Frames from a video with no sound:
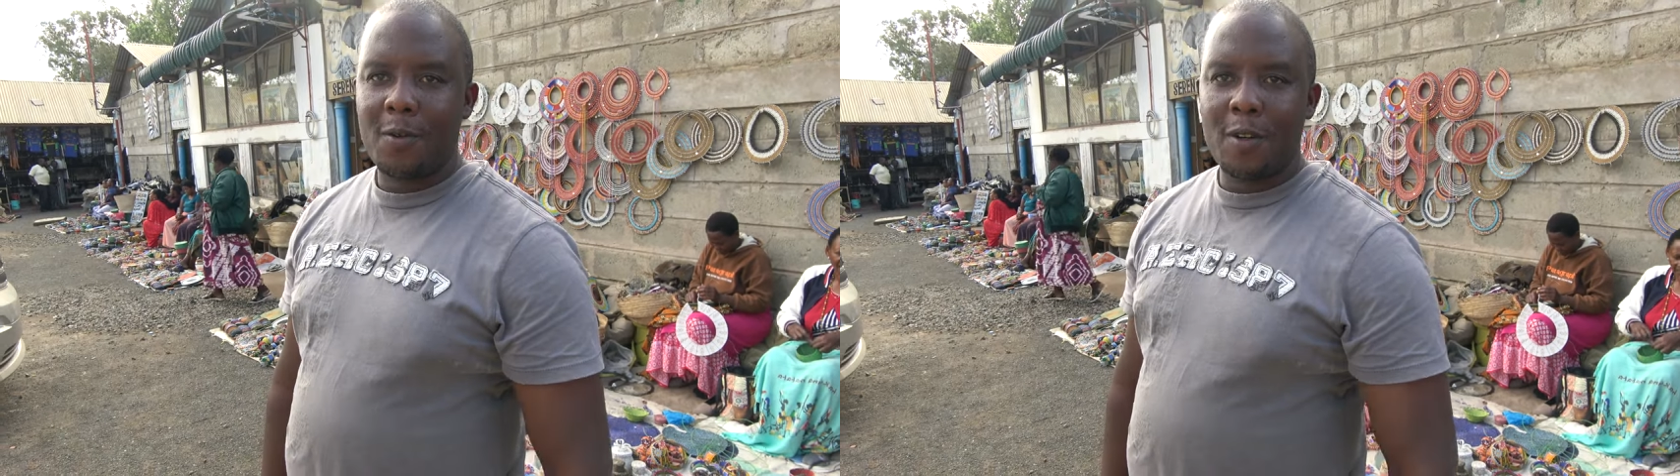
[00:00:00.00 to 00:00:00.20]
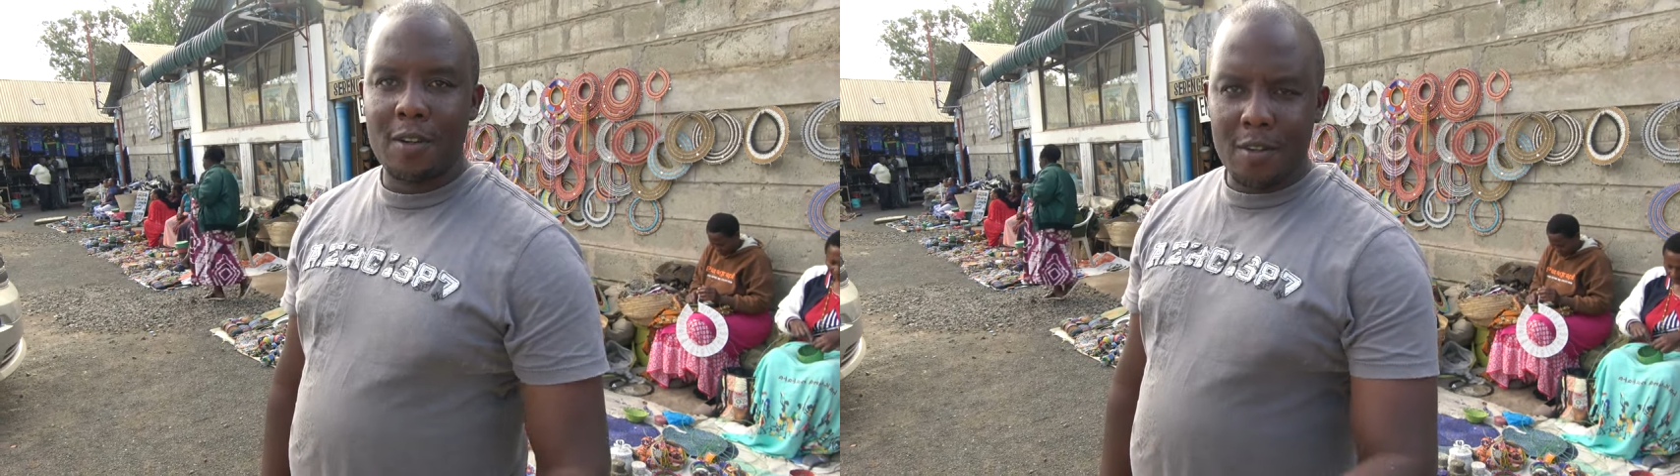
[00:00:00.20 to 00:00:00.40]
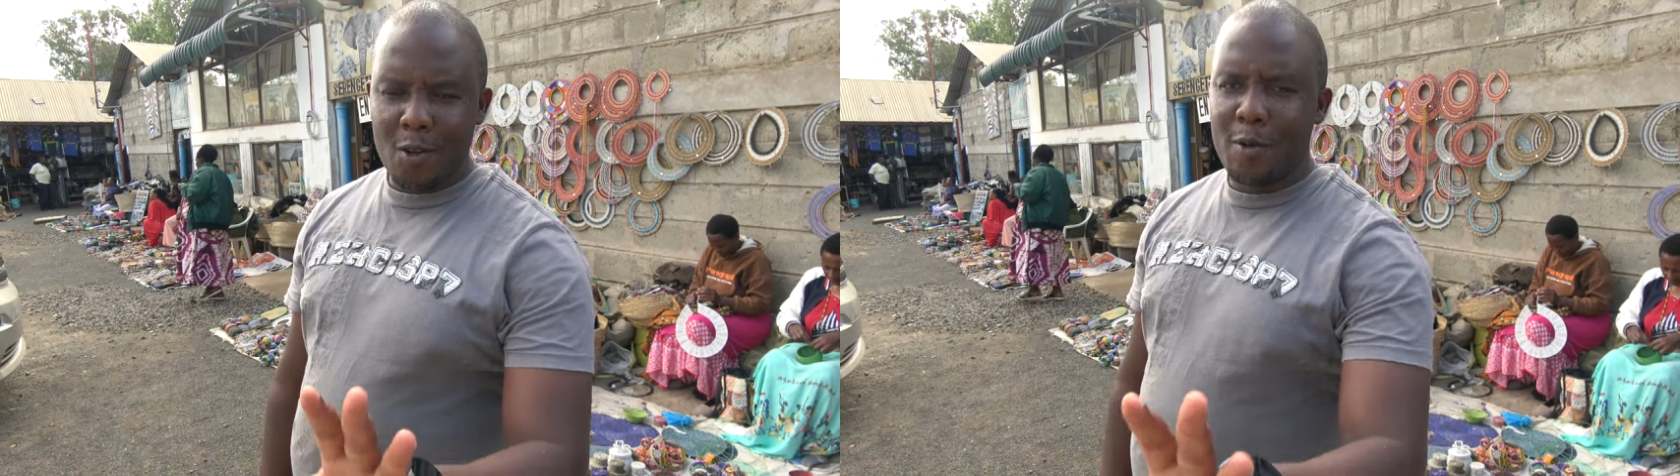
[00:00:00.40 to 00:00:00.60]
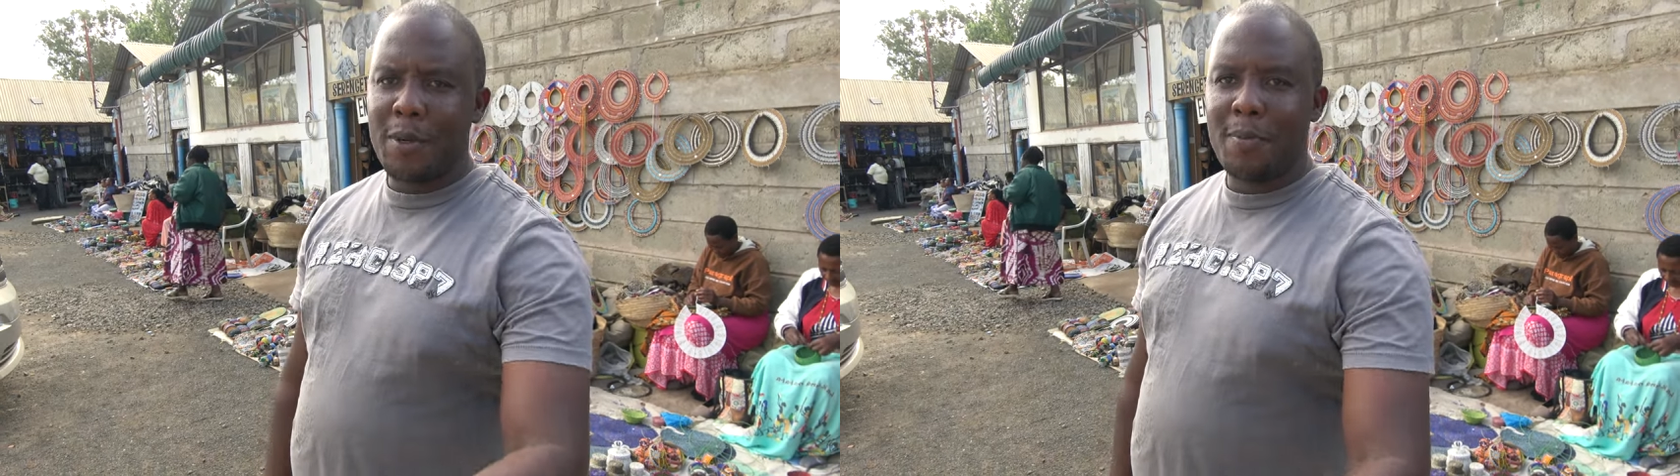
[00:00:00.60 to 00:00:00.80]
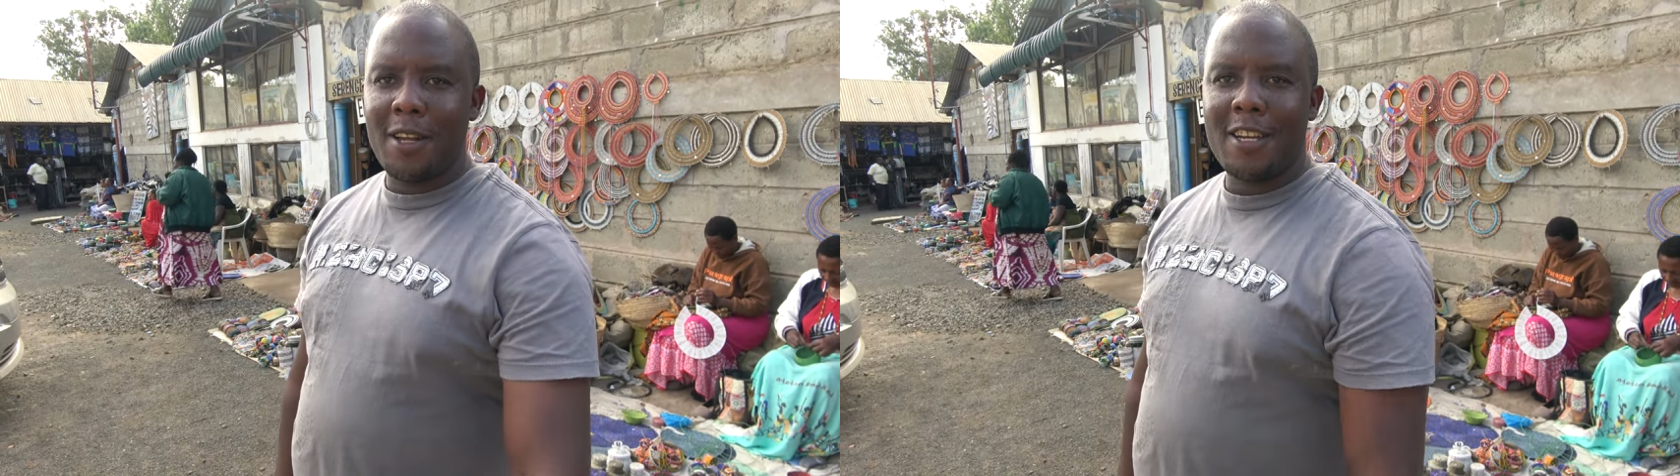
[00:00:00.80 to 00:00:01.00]
we'll, you'll
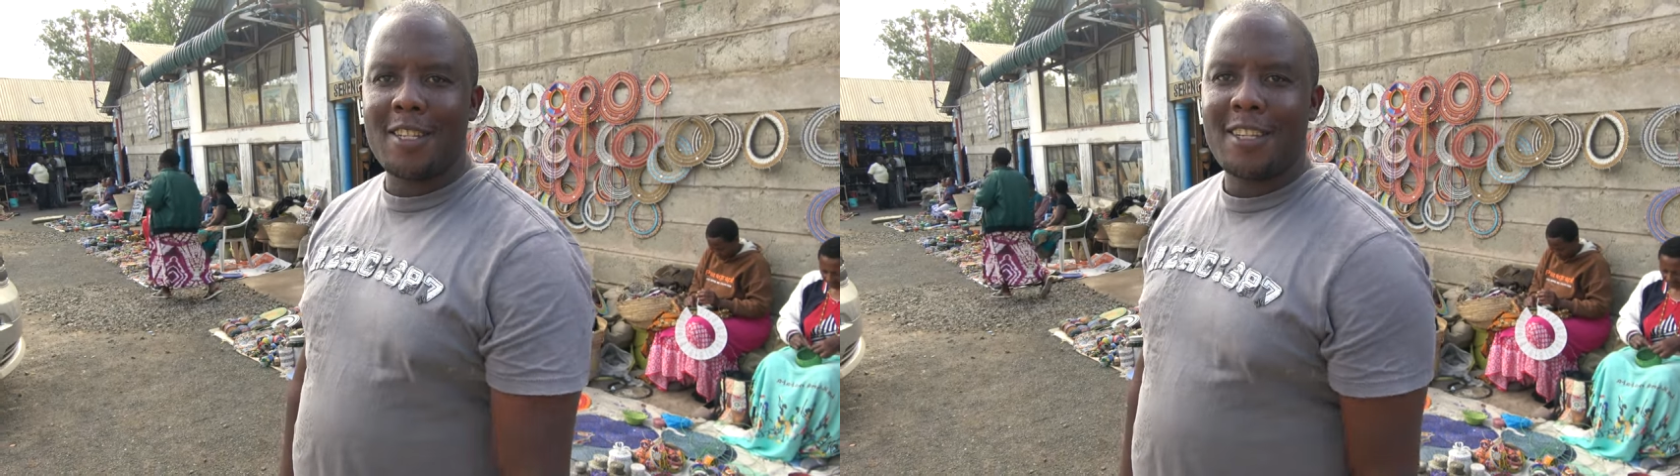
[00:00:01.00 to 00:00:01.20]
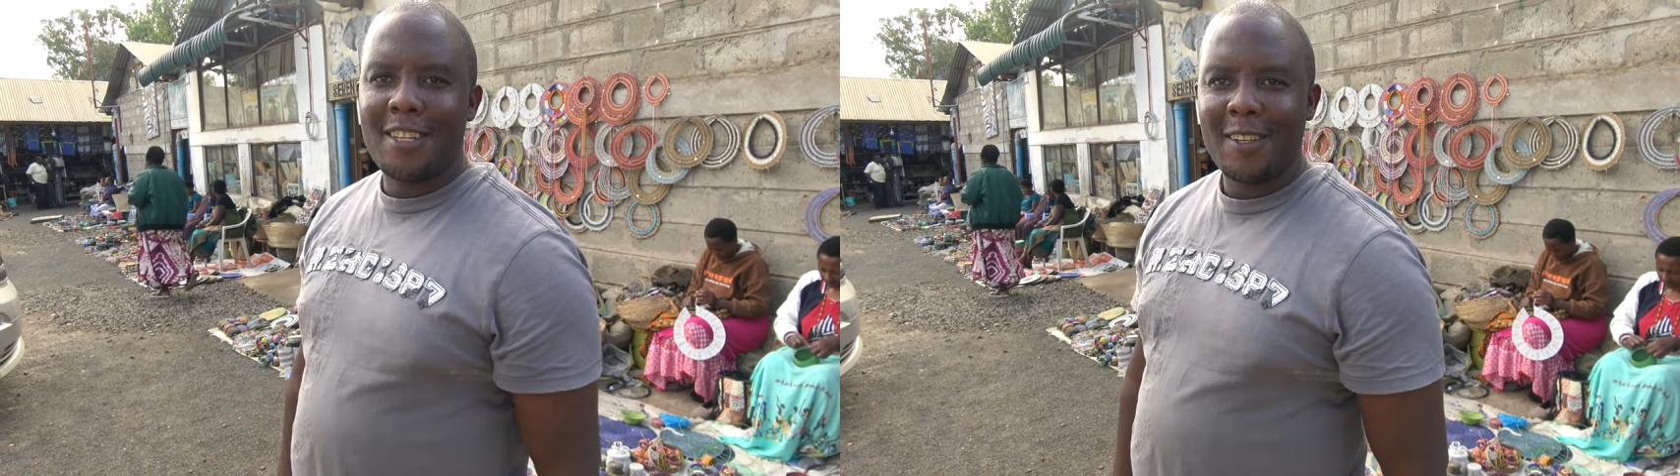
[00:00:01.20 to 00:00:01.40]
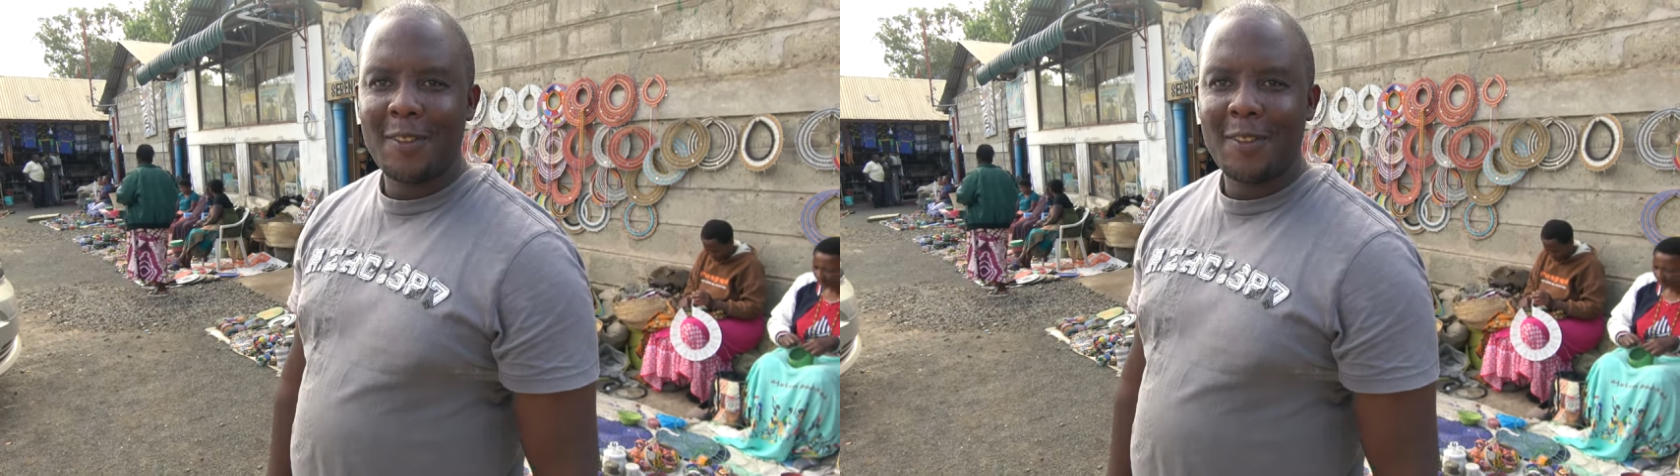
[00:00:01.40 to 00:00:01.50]
be blessed.